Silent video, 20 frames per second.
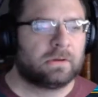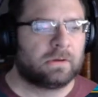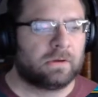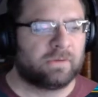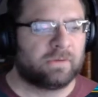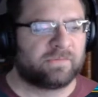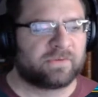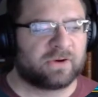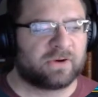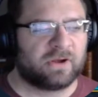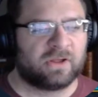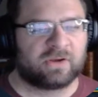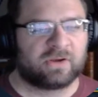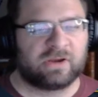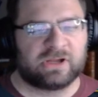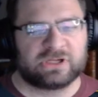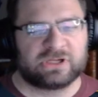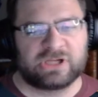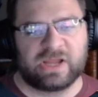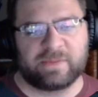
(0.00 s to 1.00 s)
Overall, a
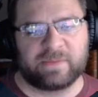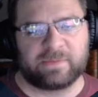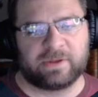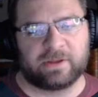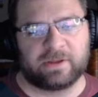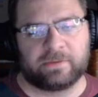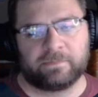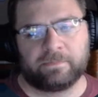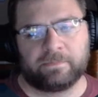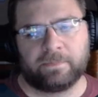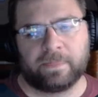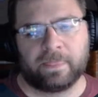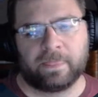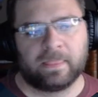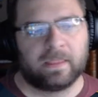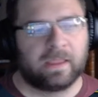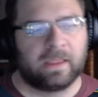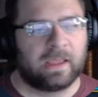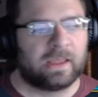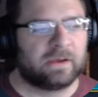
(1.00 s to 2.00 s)
great champion.
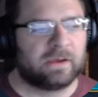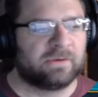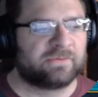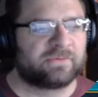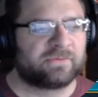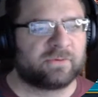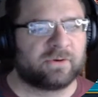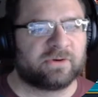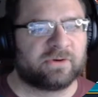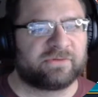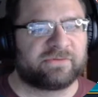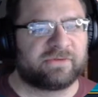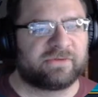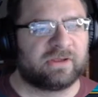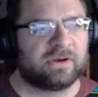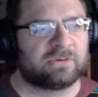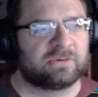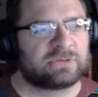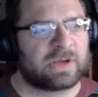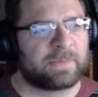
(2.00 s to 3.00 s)
And of course, you
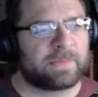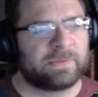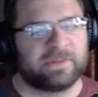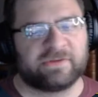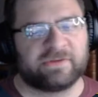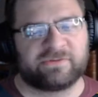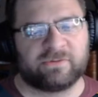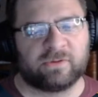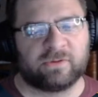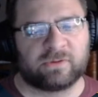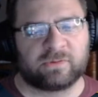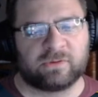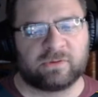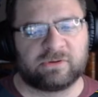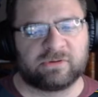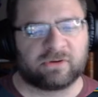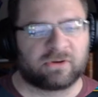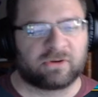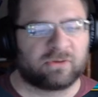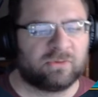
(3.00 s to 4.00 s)
know, dropping this to a
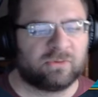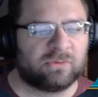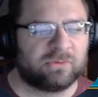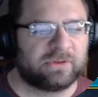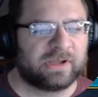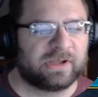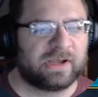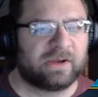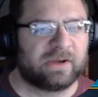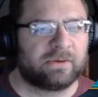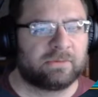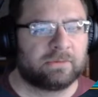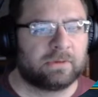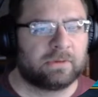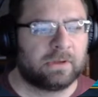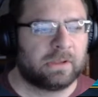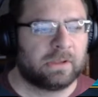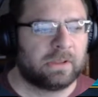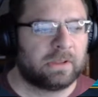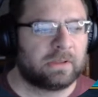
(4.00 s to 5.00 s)
3-turn cooldown,
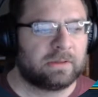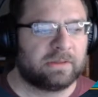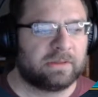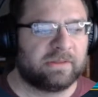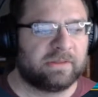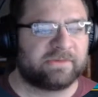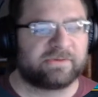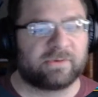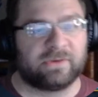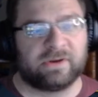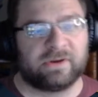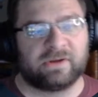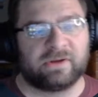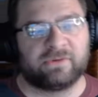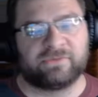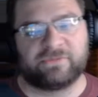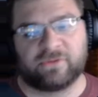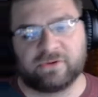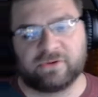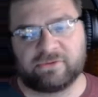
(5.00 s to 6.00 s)
this going down to
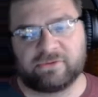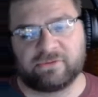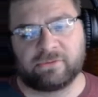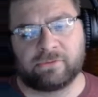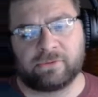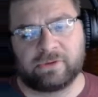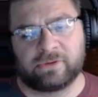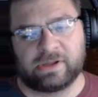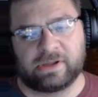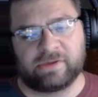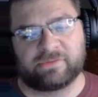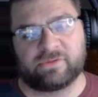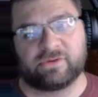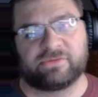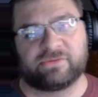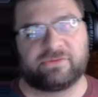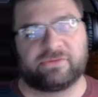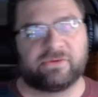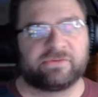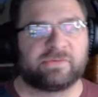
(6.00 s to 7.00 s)
4-turn cooldown, of
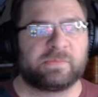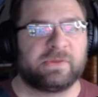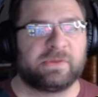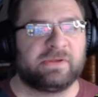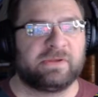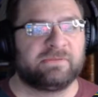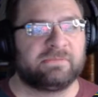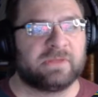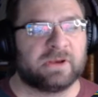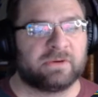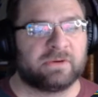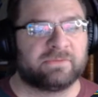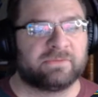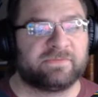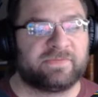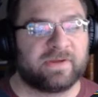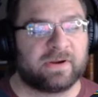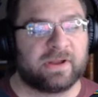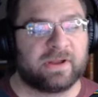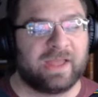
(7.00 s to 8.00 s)
course, those would be, you know,
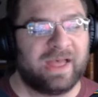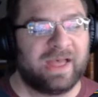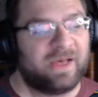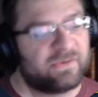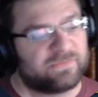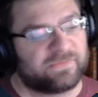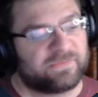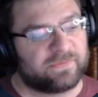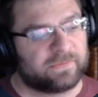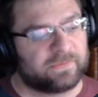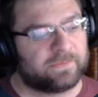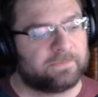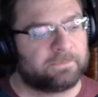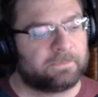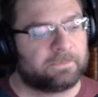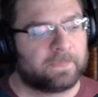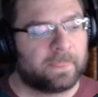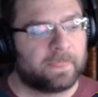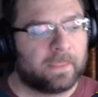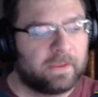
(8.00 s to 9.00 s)
very helpful.
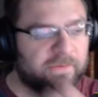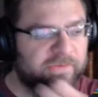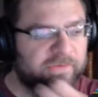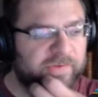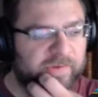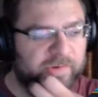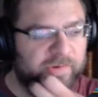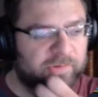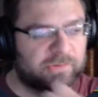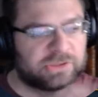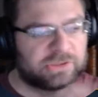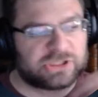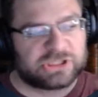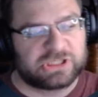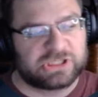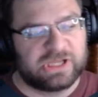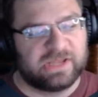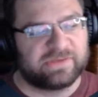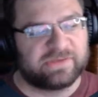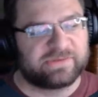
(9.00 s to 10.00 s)
So
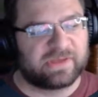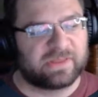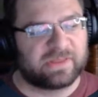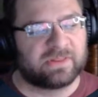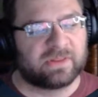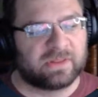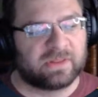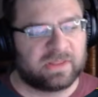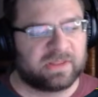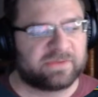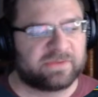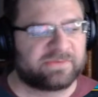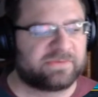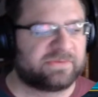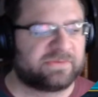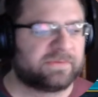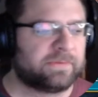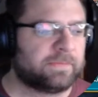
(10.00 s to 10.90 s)
she is on the list.